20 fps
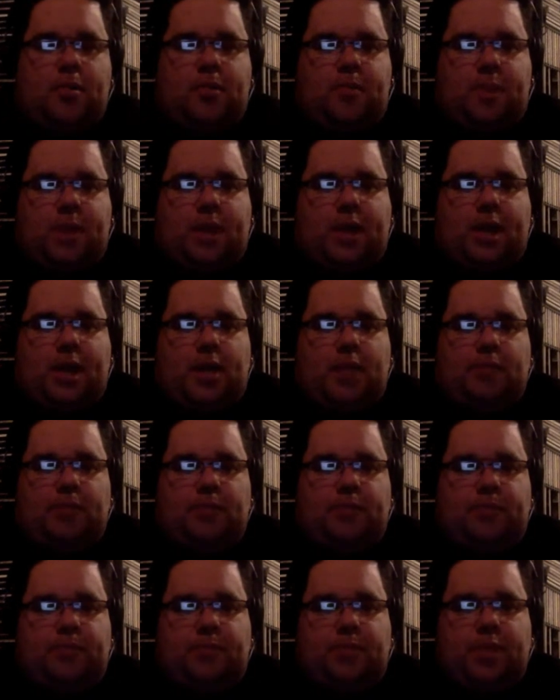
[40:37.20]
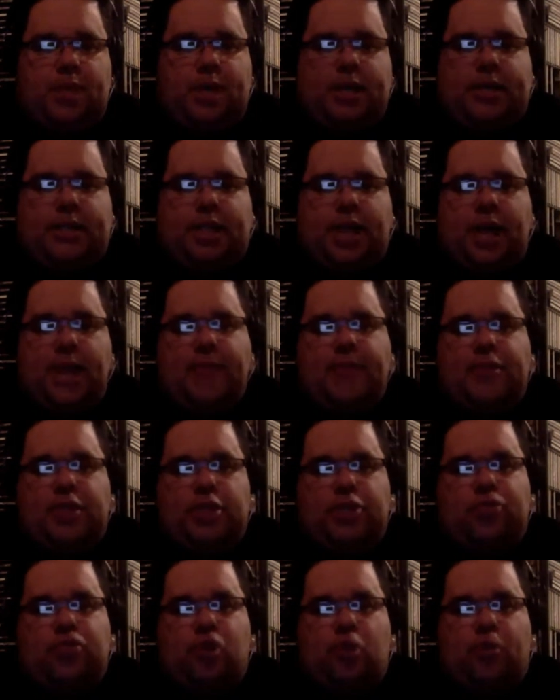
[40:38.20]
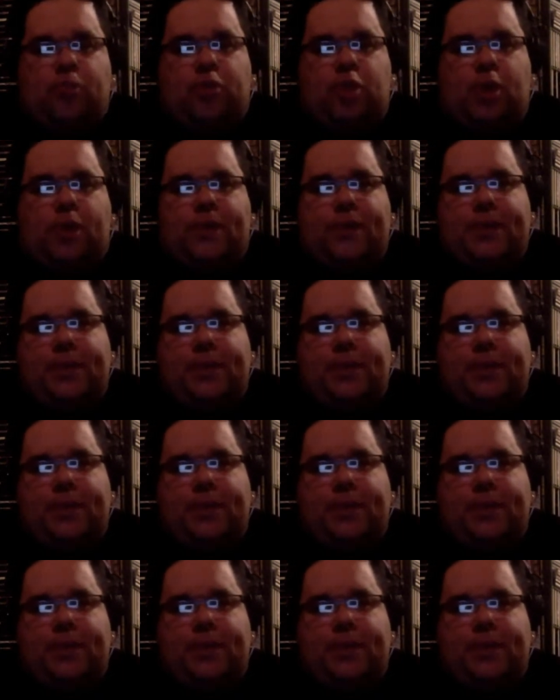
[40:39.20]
But um, yeah, David just dropped off.